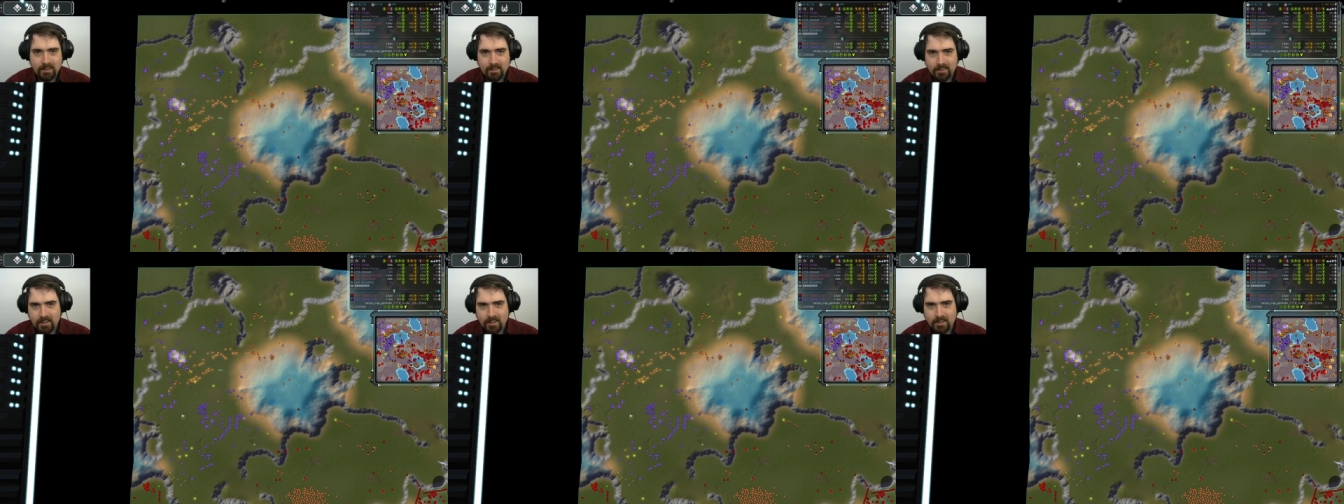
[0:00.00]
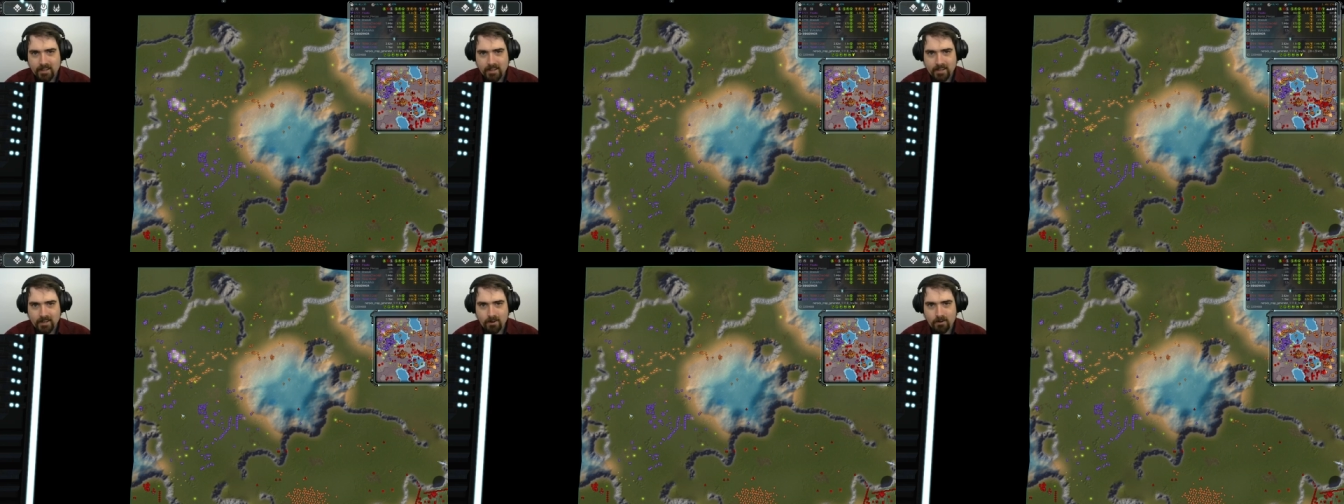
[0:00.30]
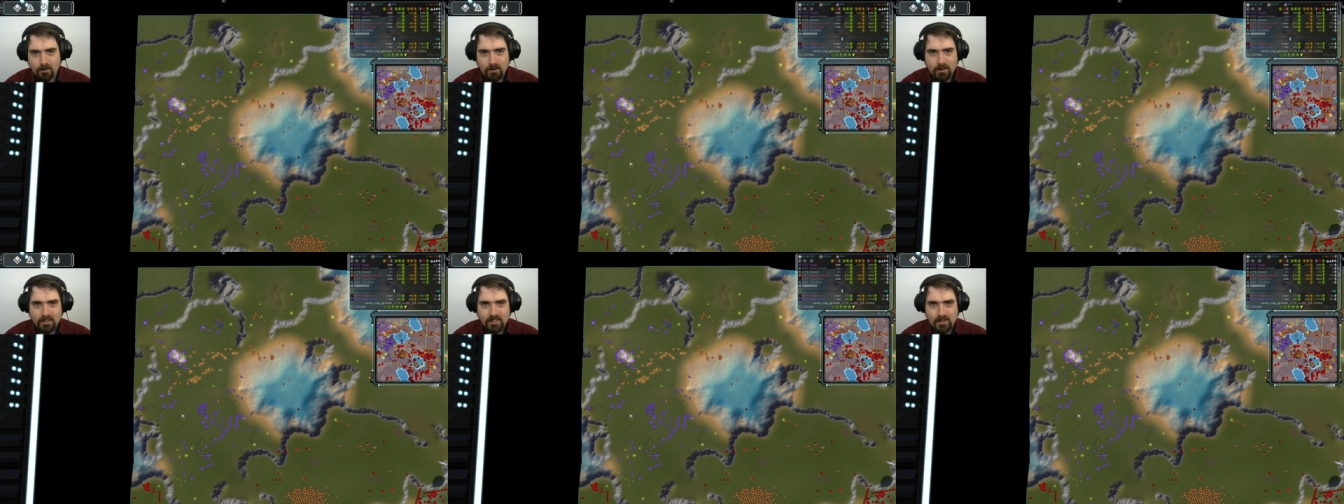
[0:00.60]
There you
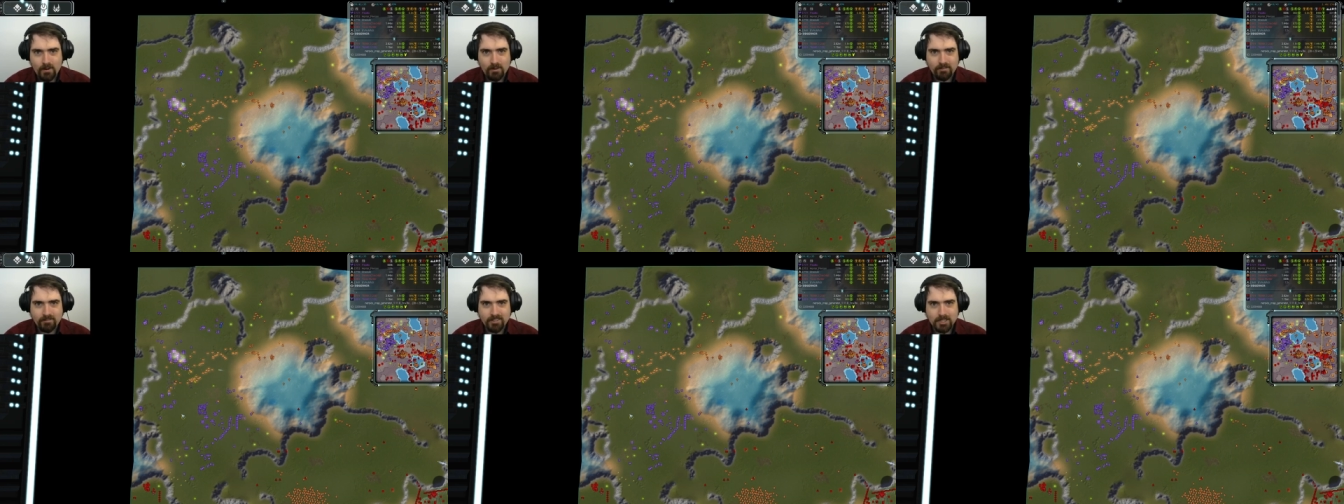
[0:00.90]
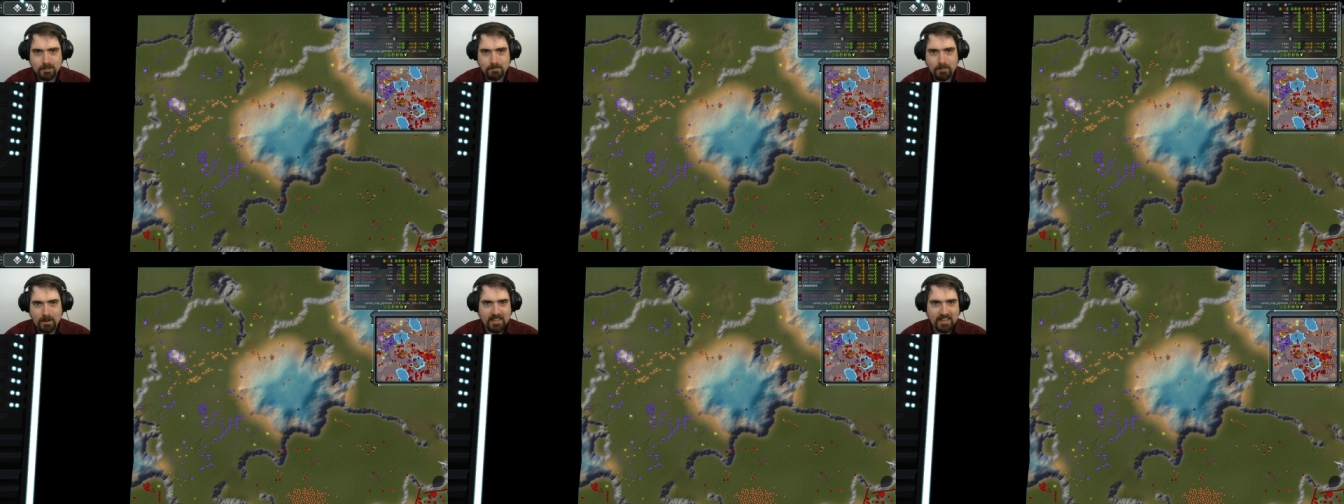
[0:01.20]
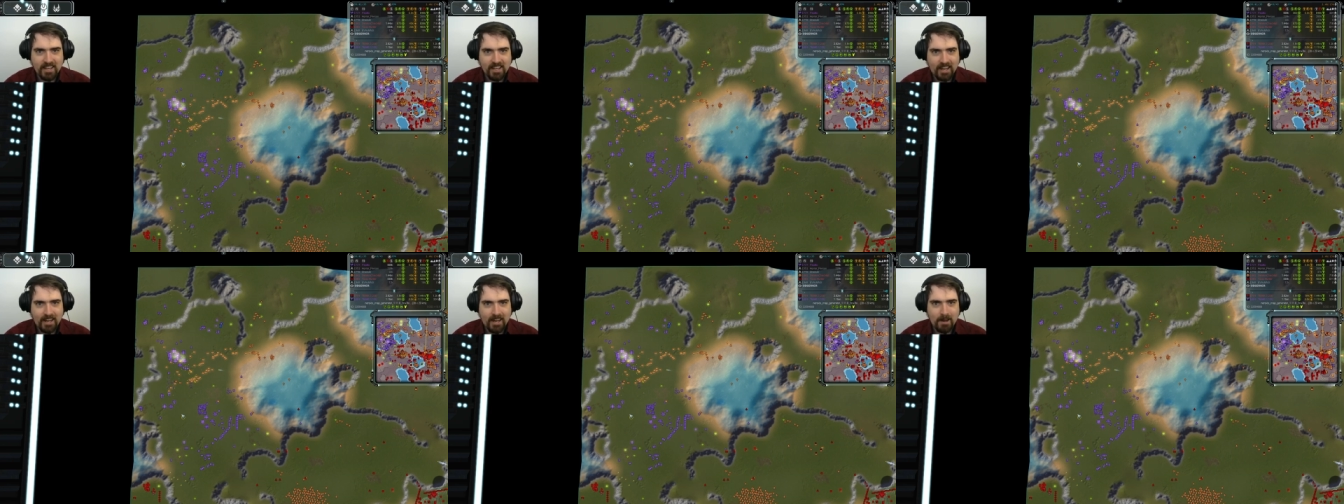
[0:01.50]
go, you were
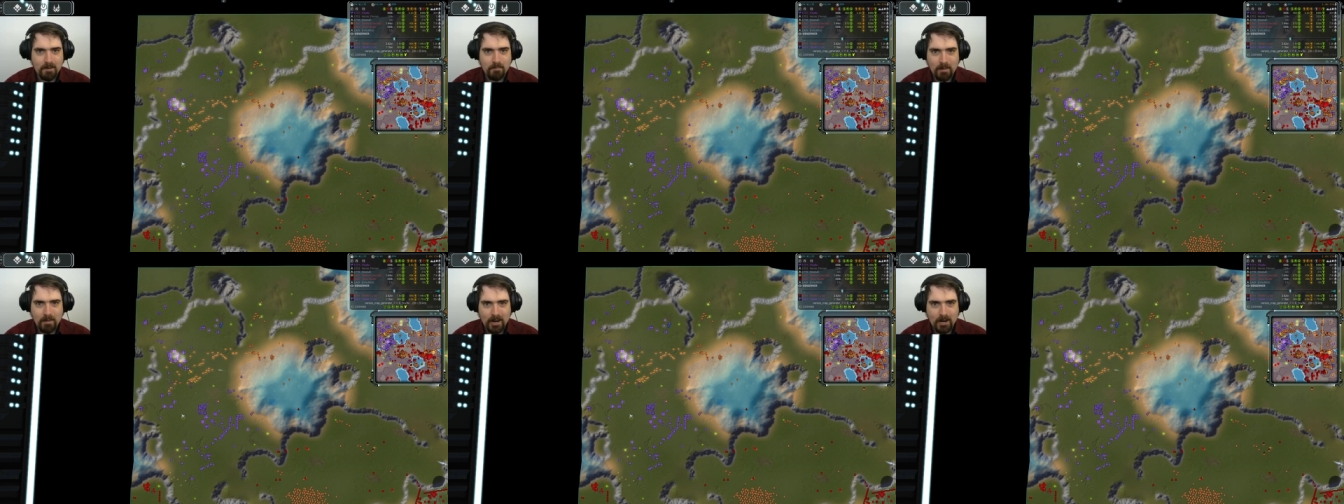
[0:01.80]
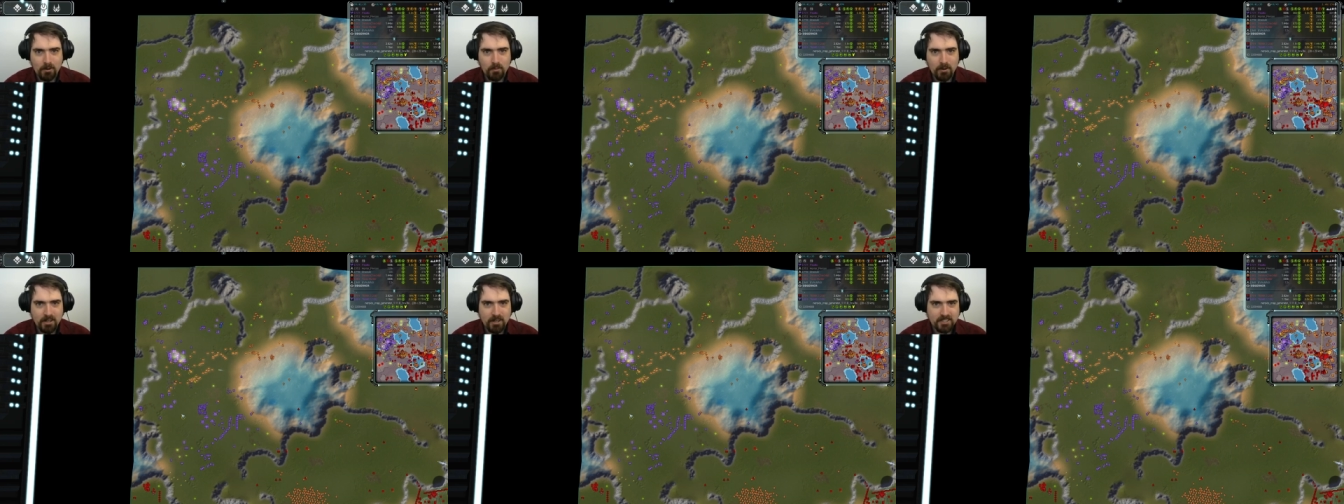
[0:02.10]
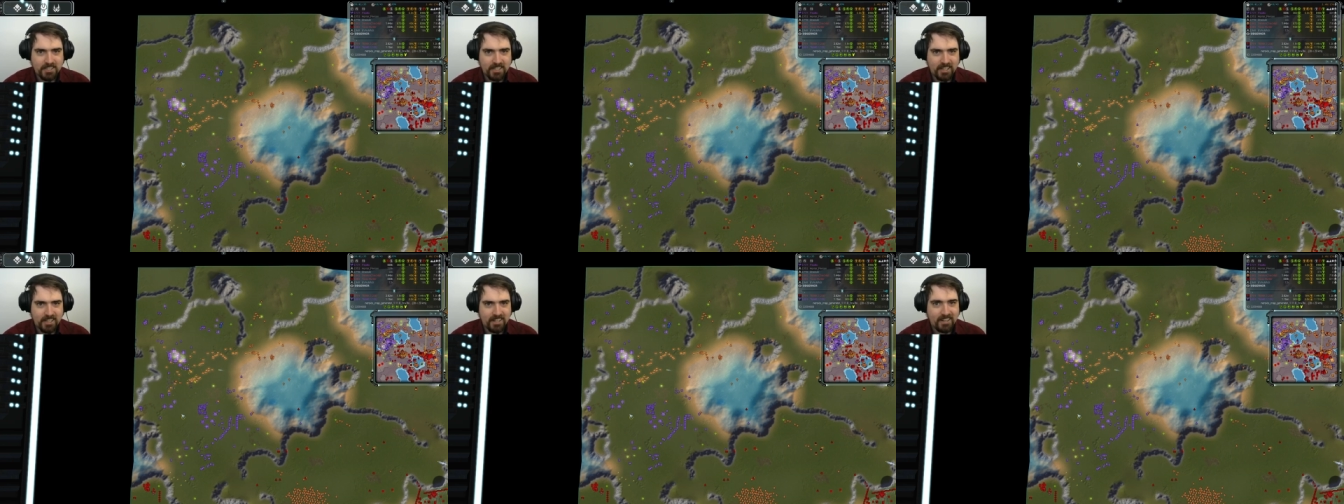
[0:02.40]
expecting a comeback,
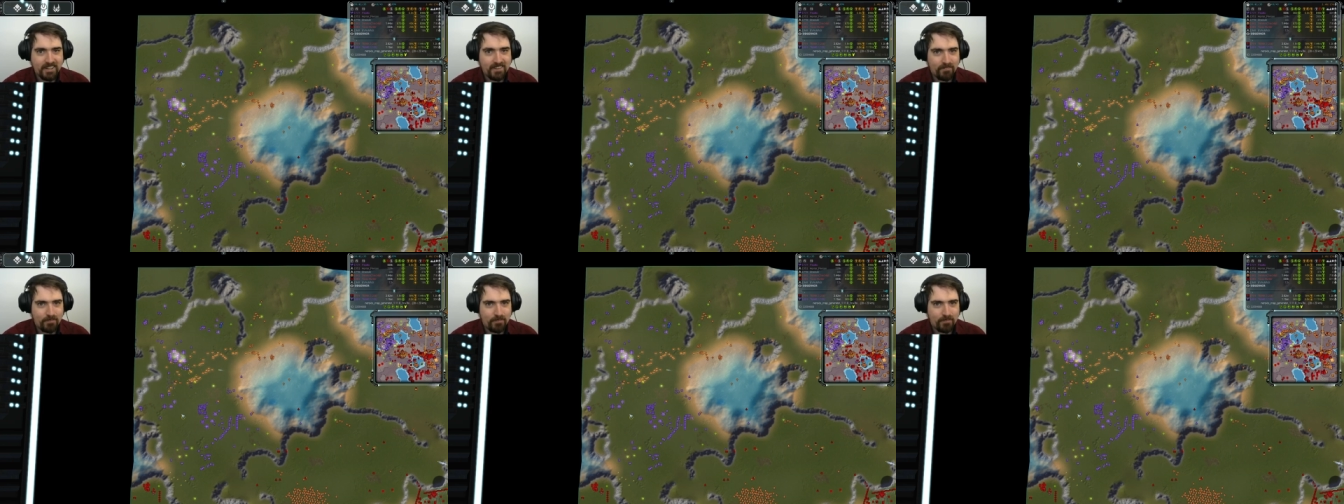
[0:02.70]
weren't you?